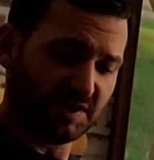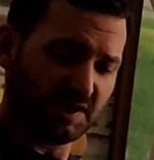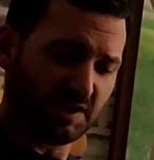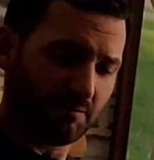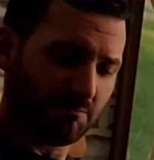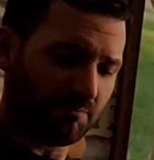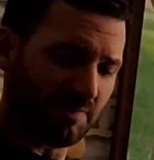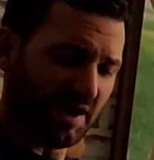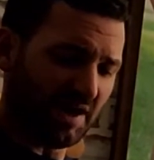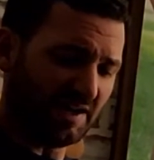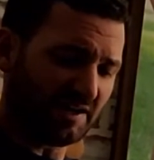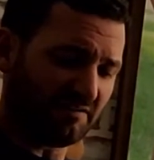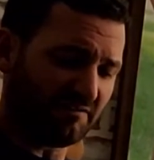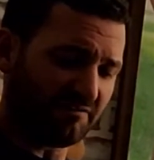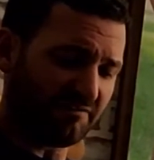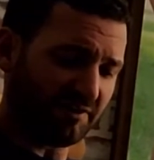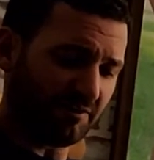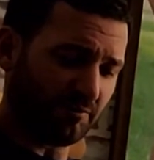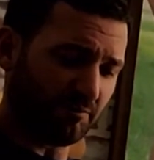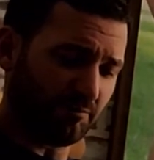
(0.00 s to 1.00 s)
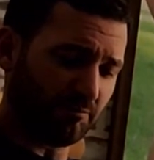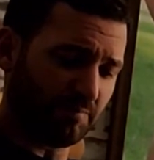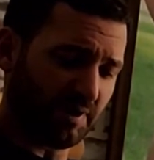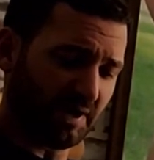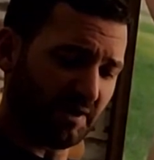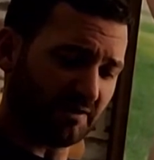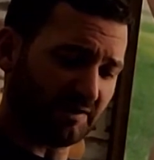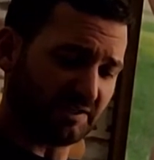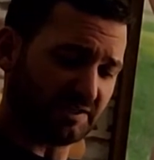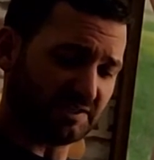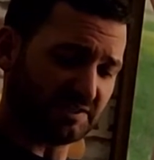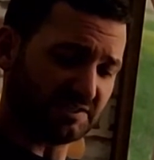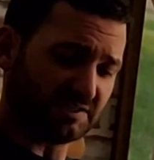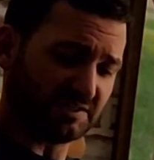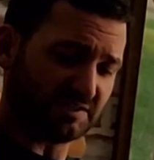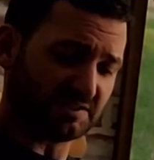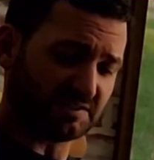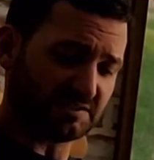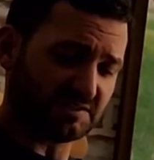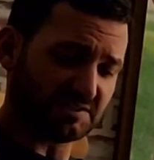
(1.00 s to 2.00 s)
Maddie felt embarrassed
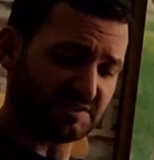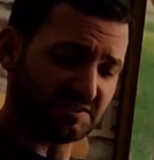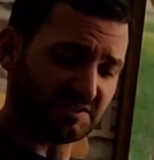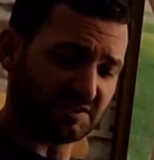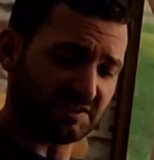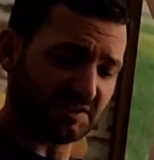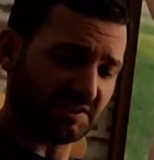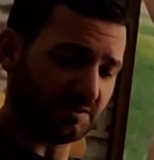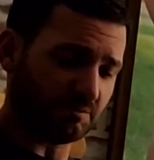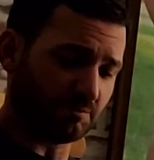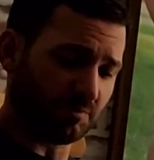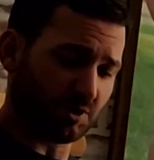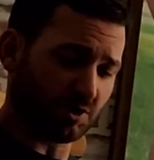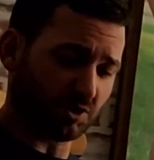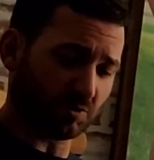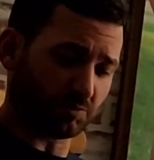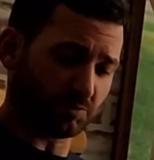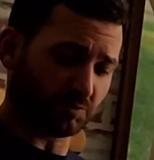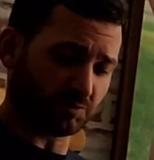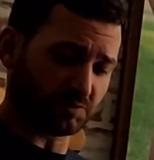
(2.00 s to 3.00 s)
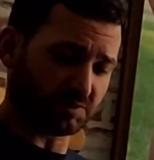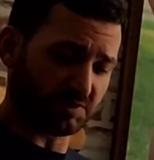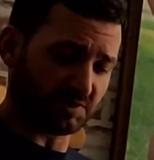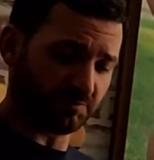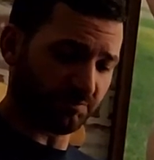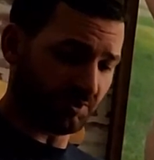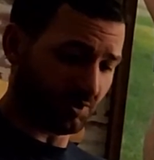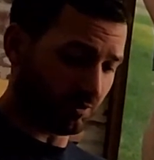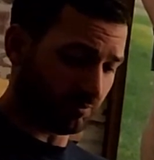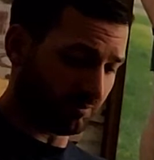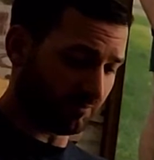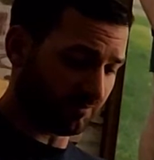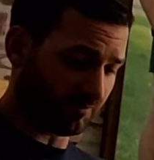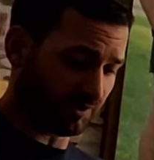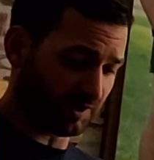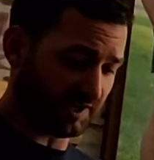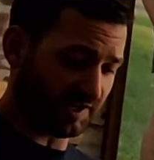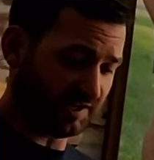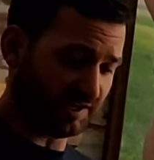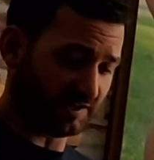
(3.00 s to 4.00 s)
and studied the marbles in the palm of her
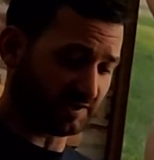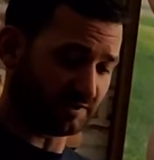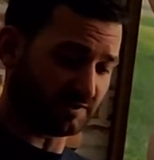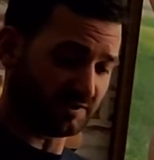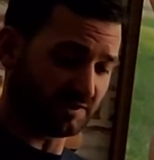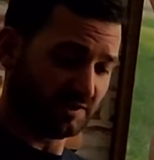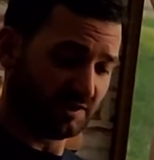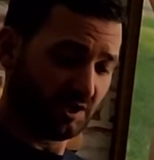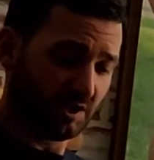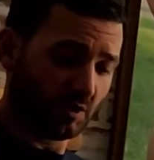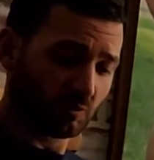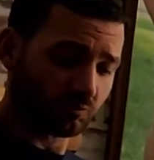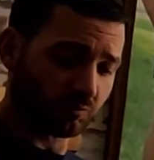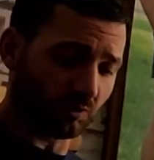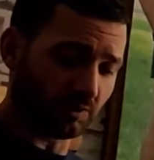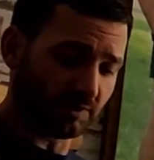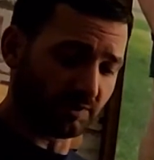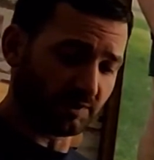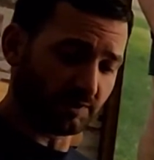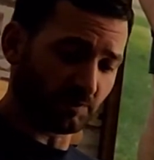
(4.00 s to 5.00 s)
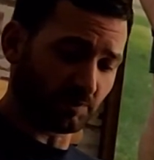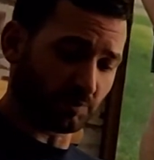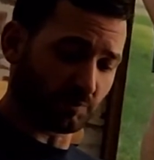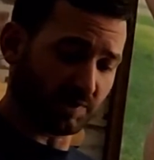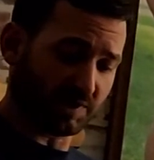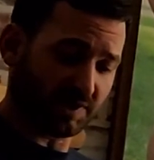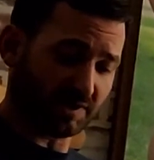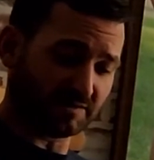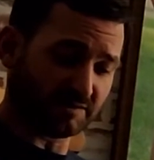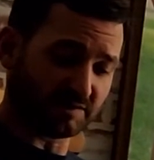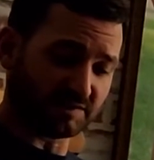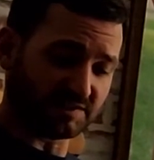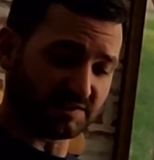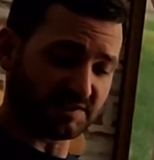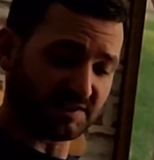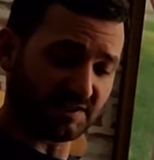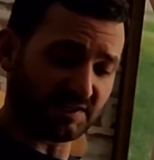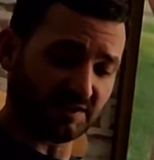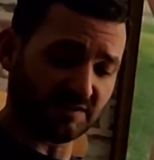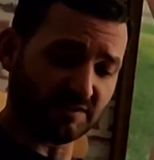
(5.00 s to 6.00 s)
hand, rolling them around and
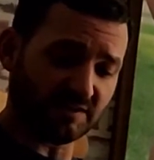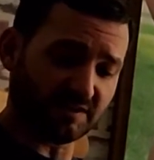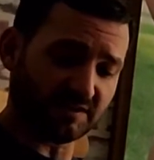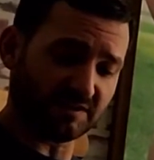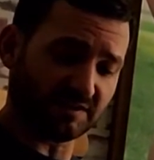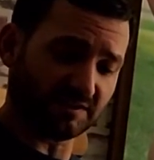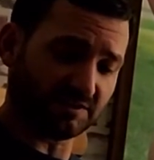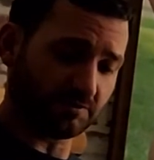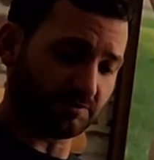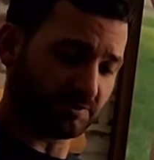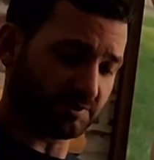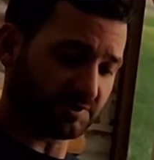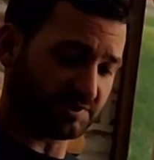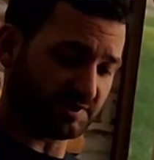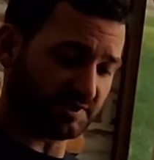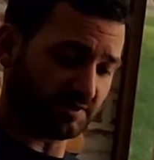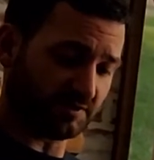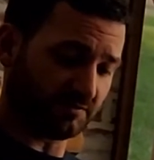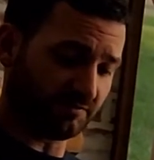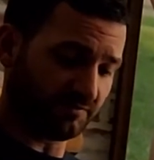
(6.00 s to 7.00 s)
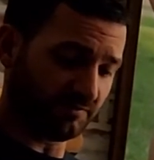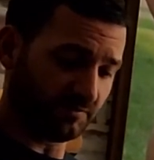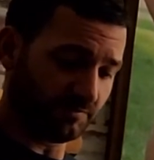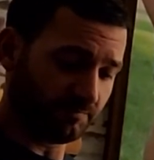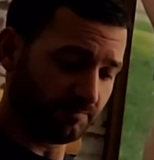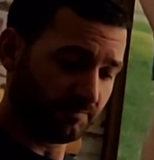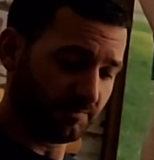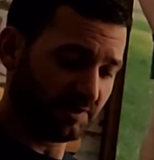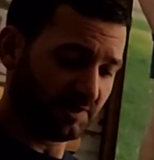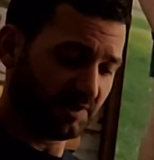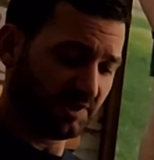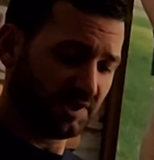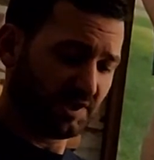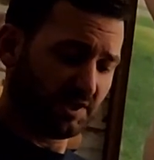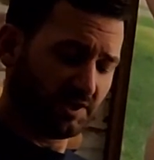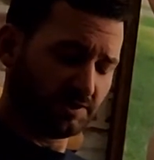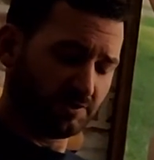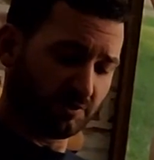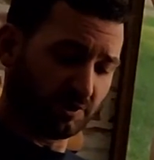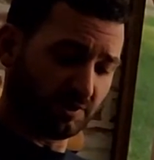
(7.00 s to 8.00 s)
saying nothing to herself.
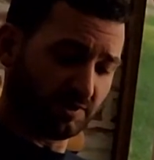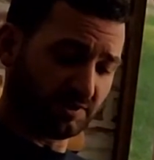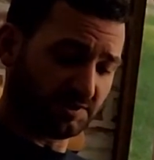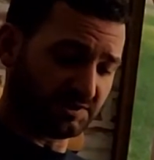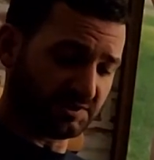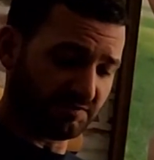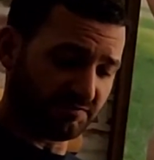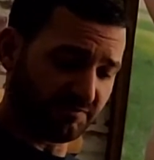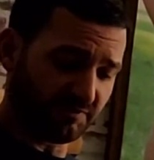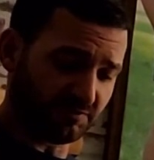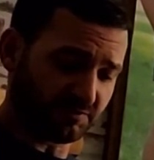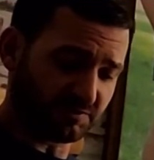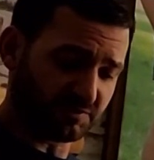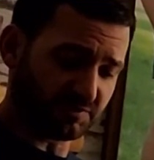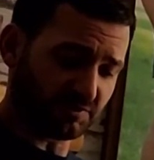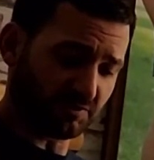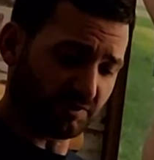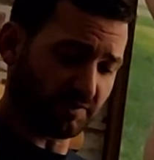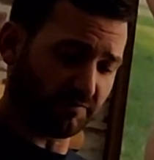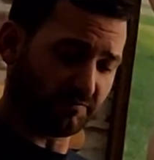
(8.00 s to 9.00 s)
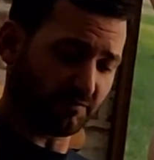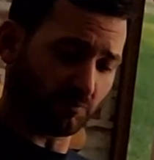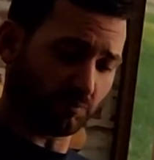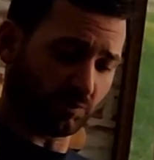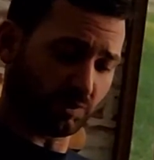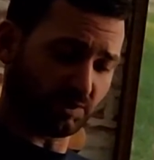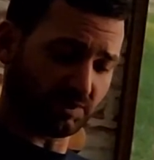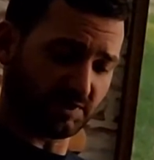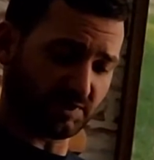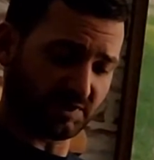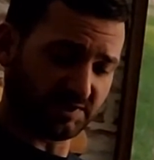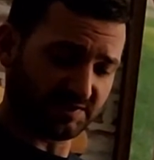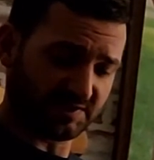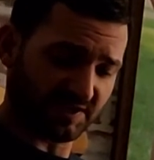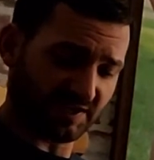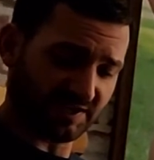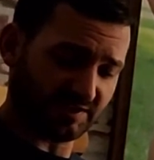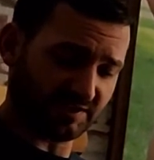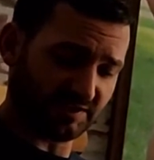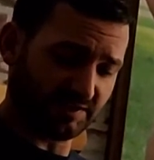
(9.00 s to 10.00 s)
Not that she felt sorry for Wanda
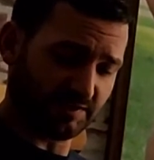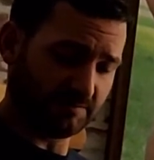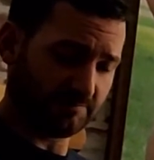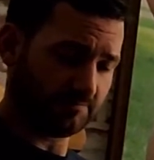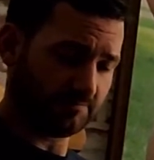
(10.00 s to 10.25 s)
exactly.